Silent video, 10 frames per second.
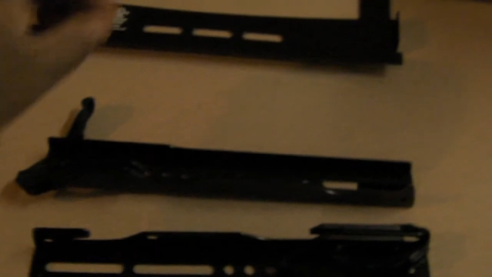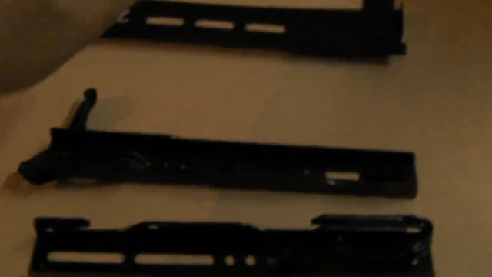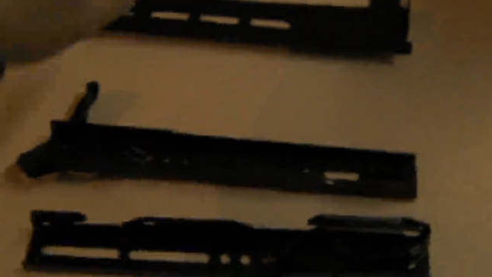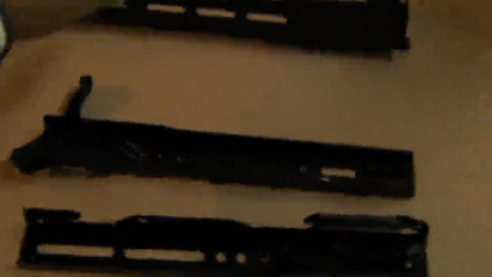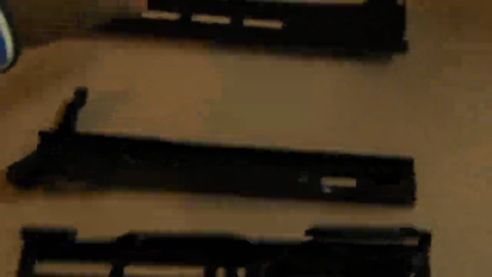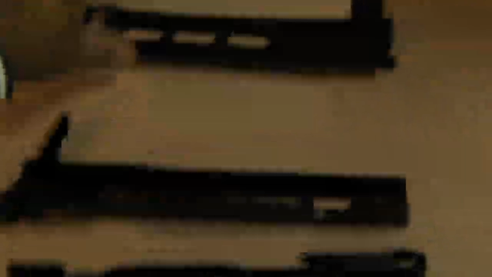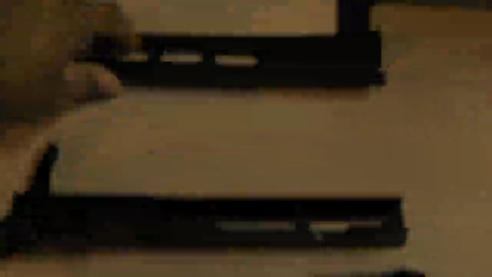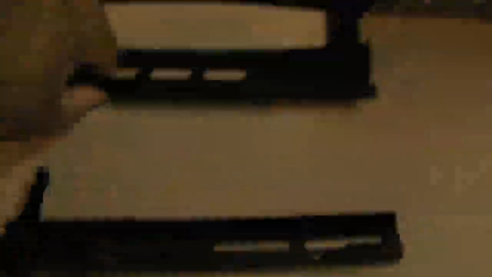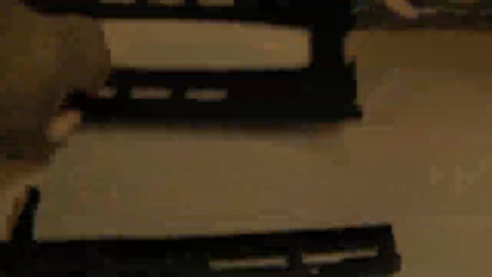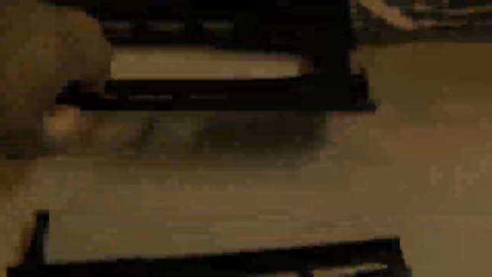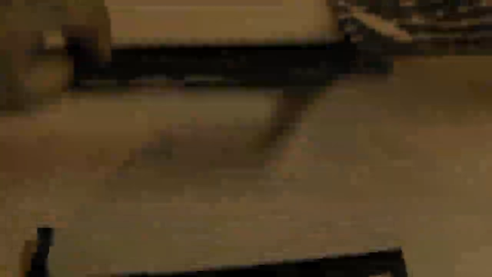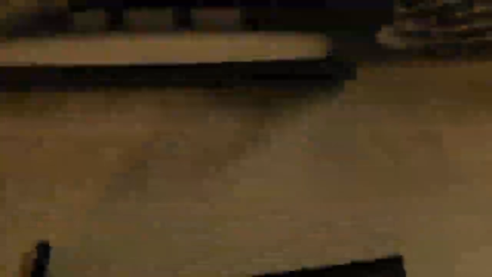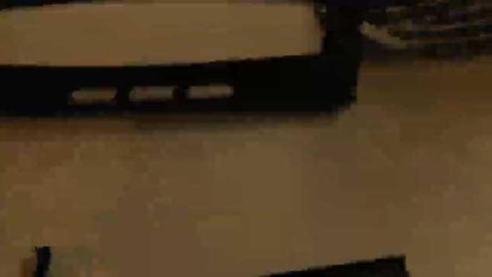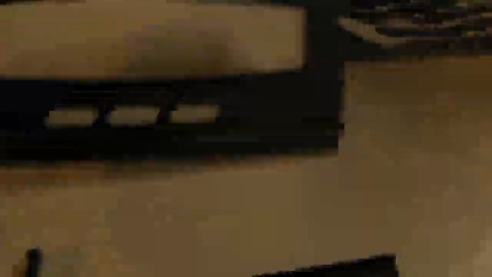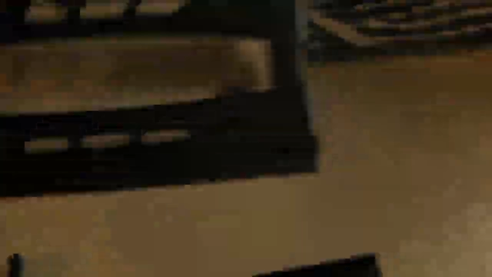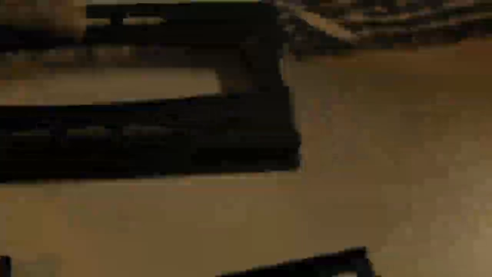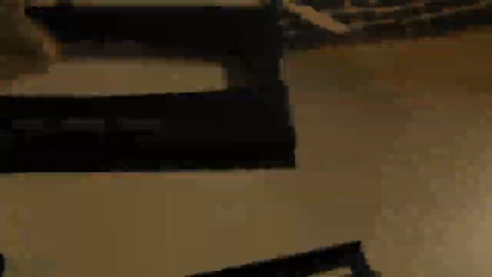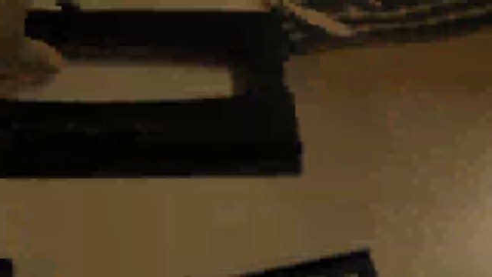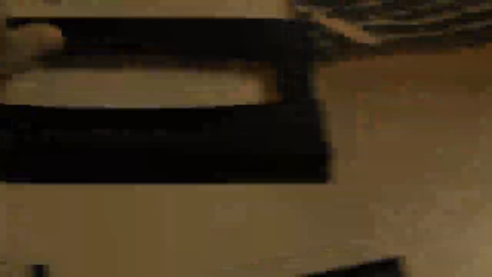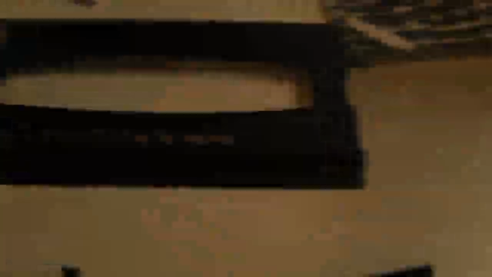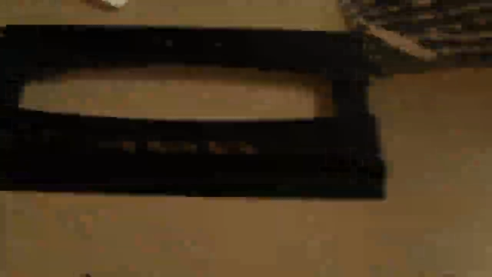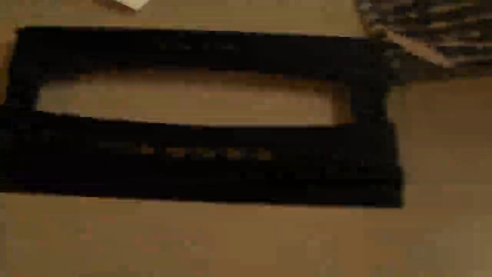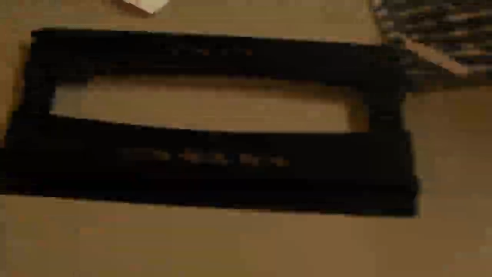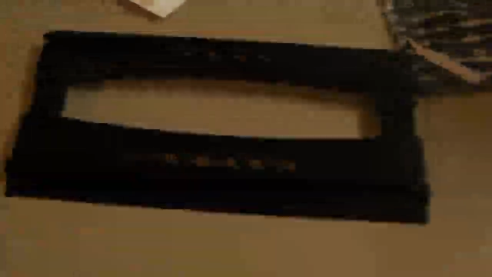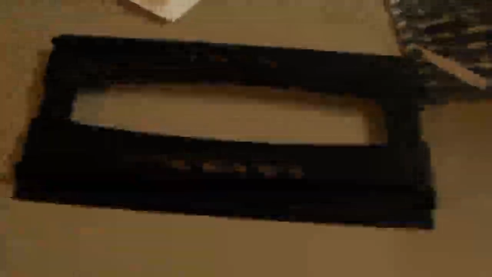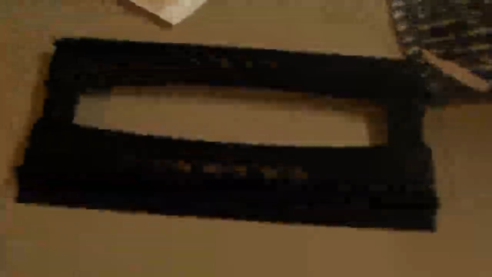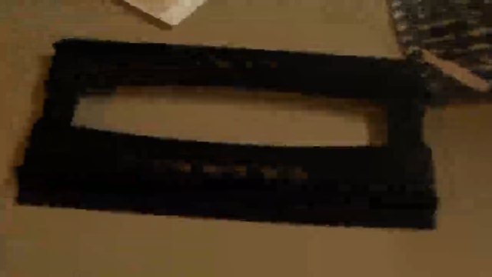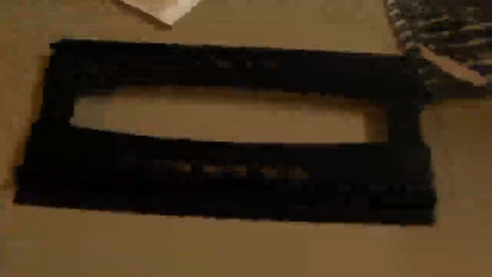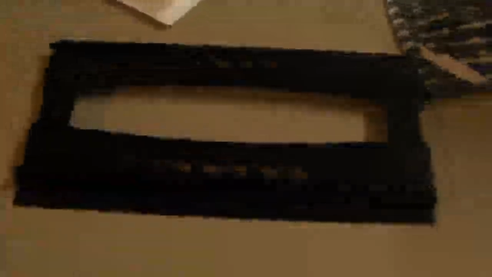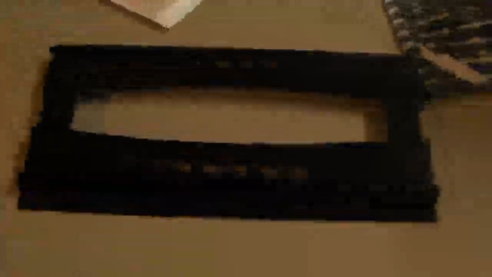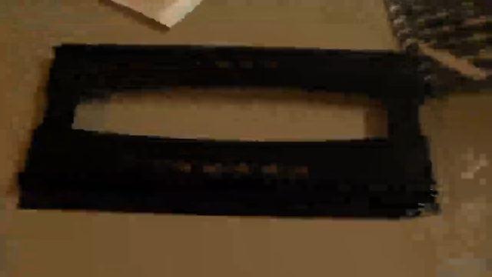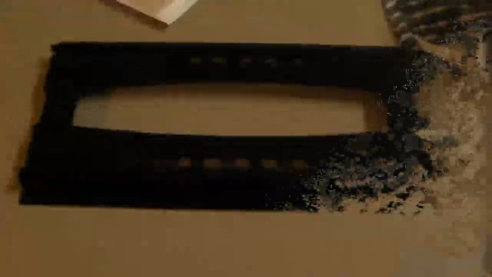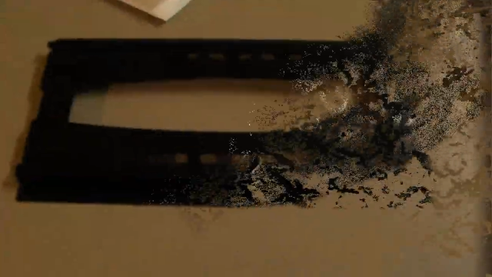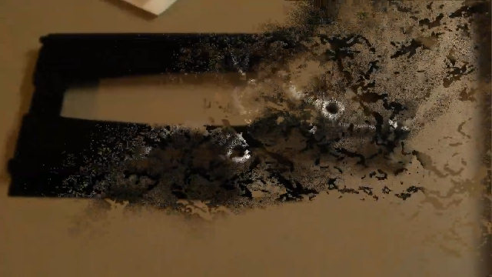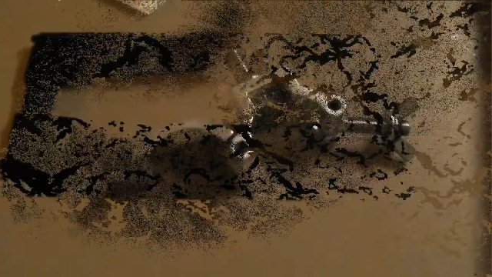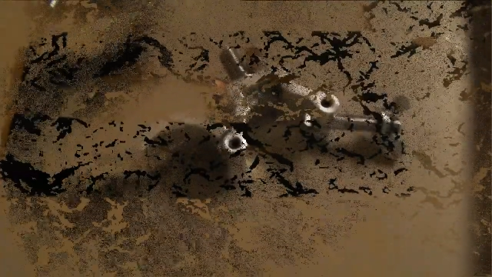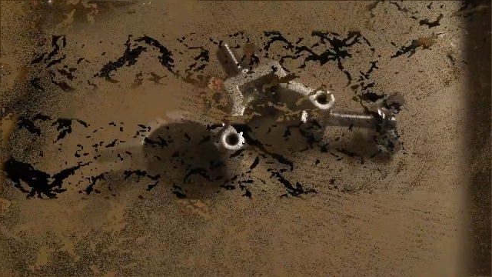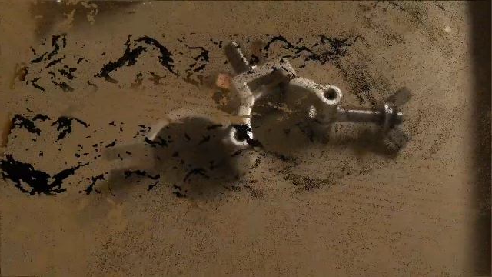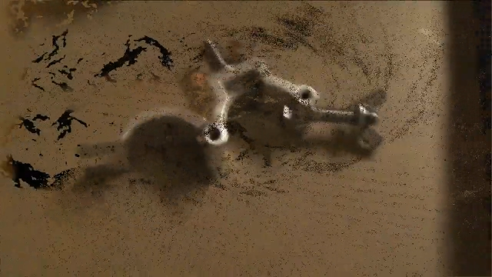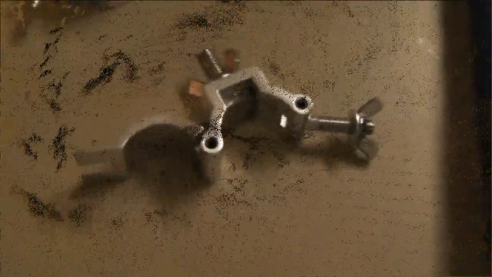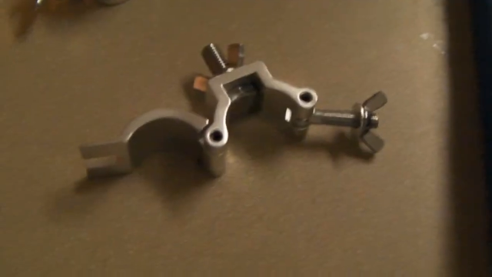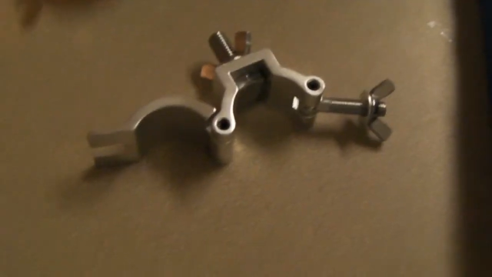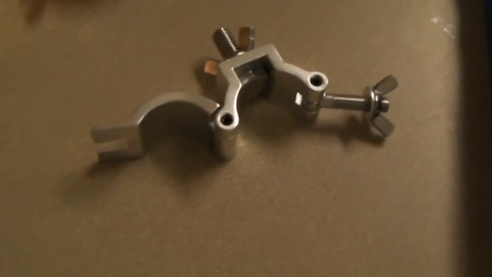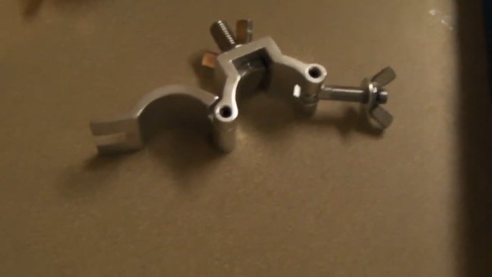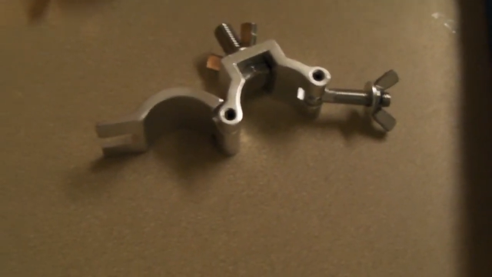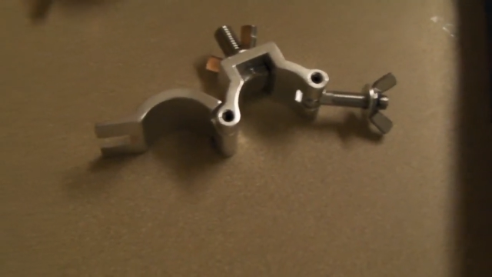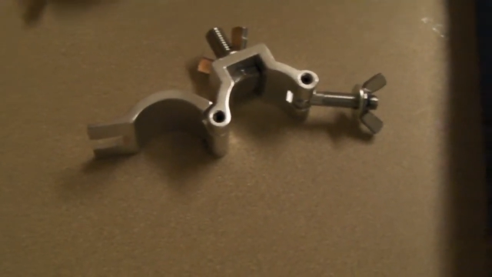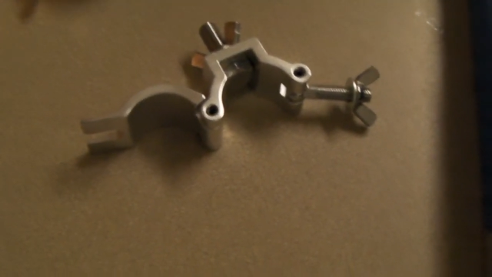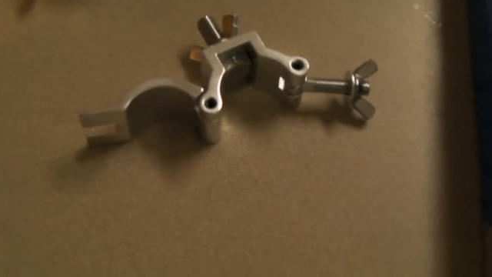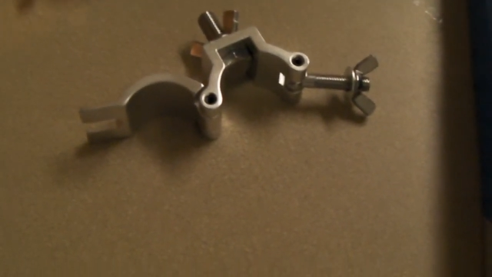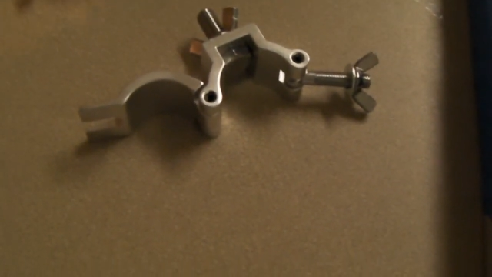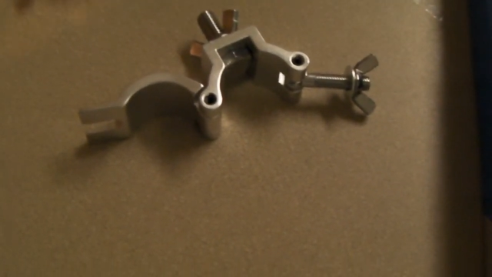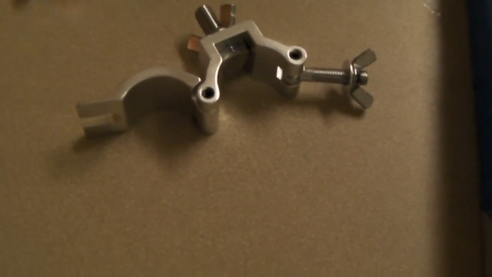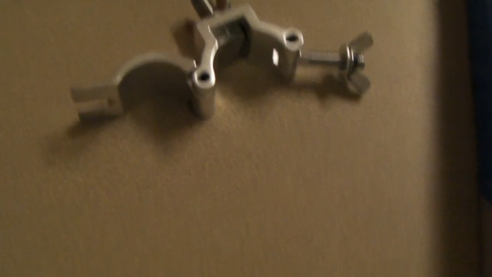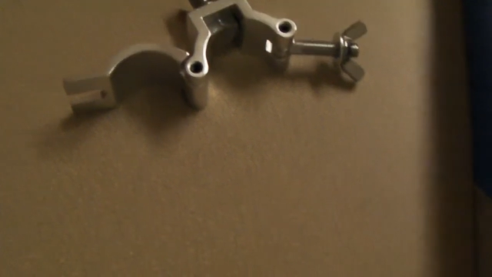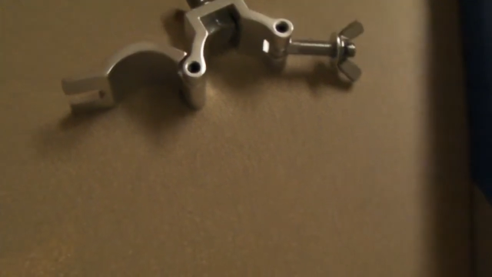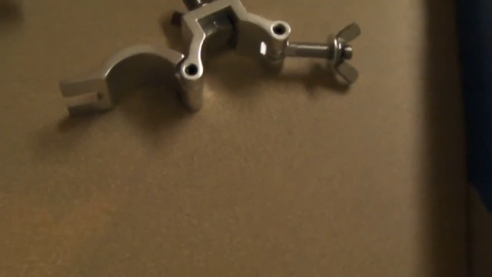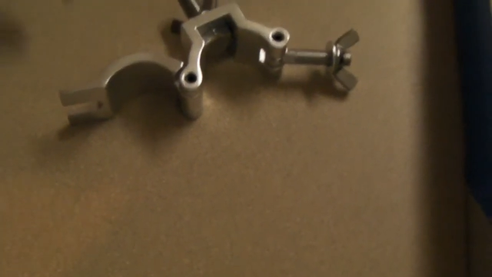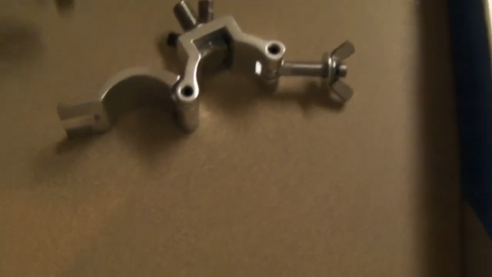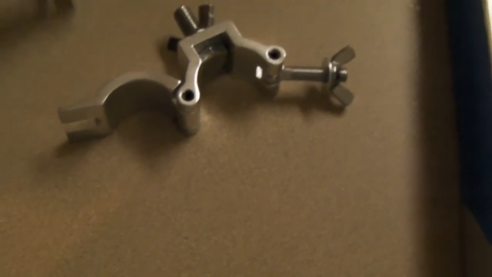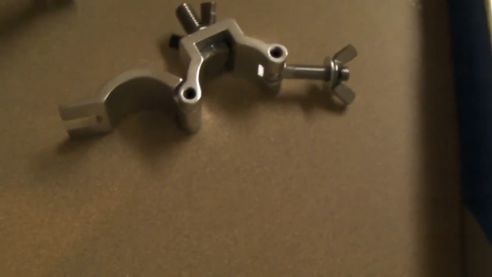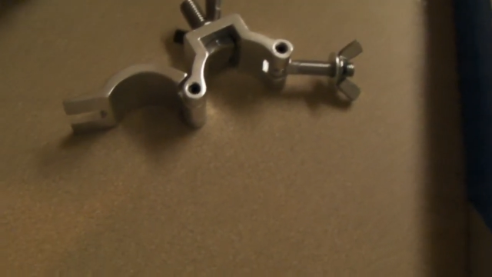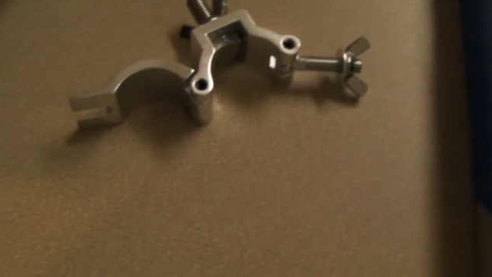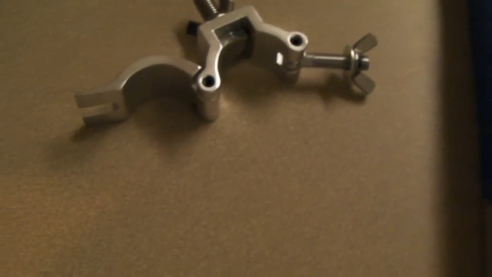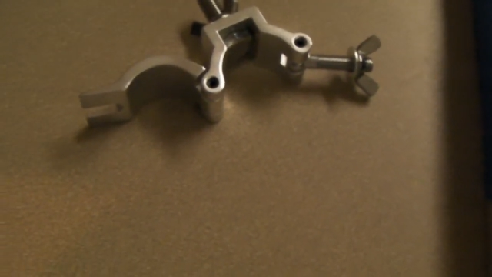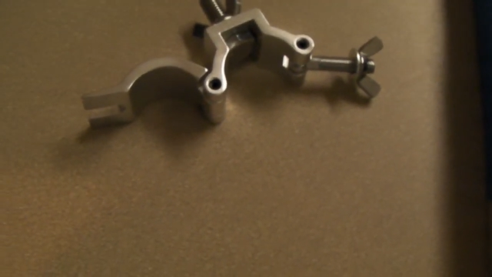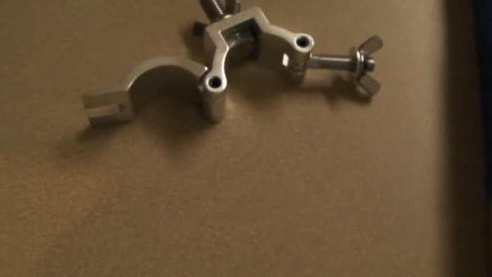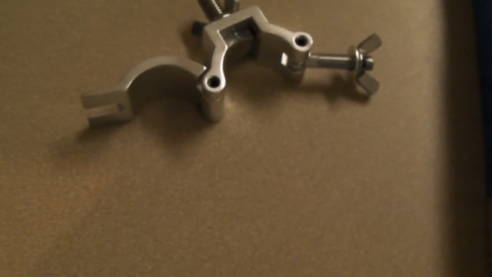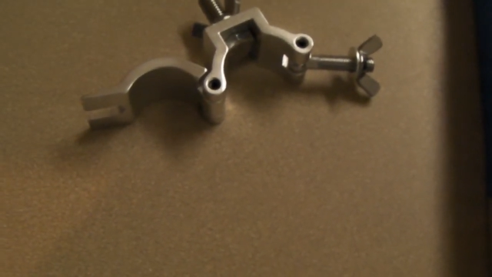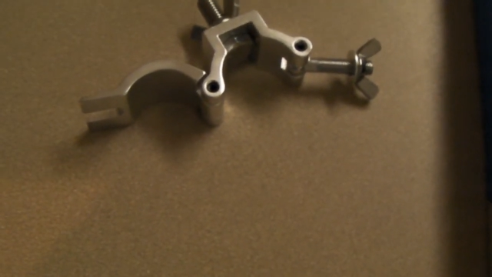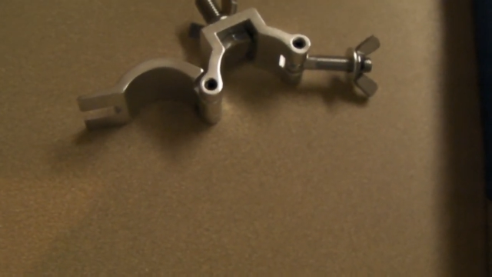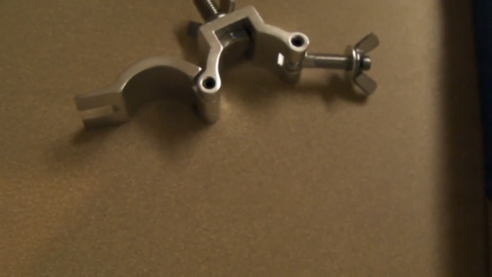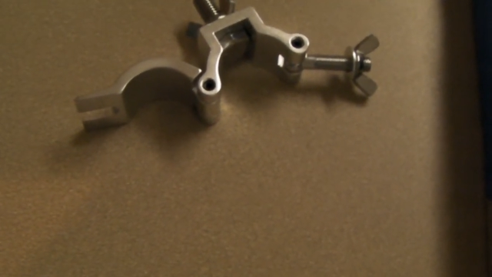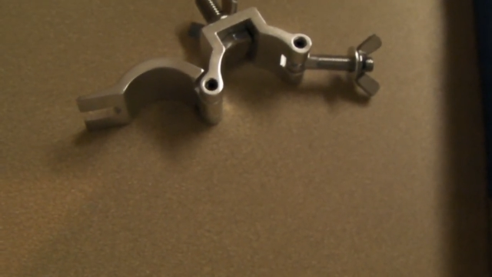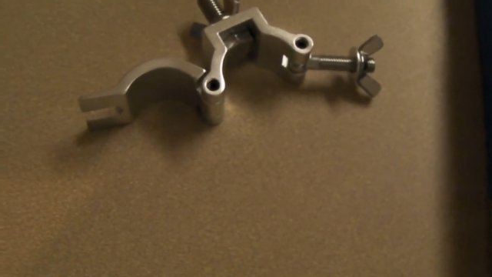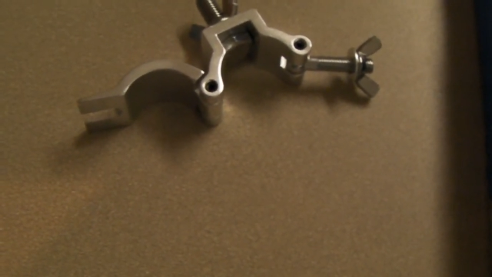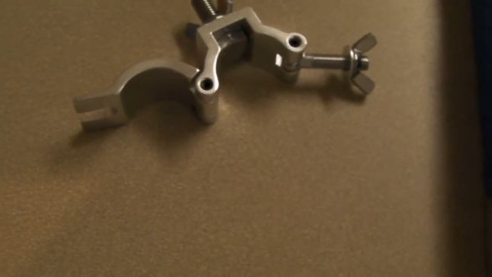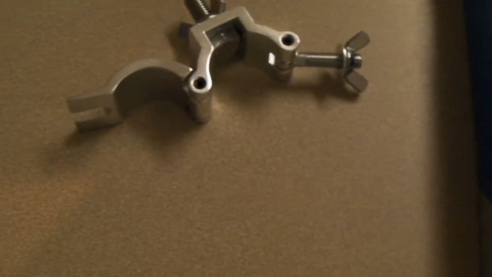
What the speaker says: No face is visible, so there are no lips to read.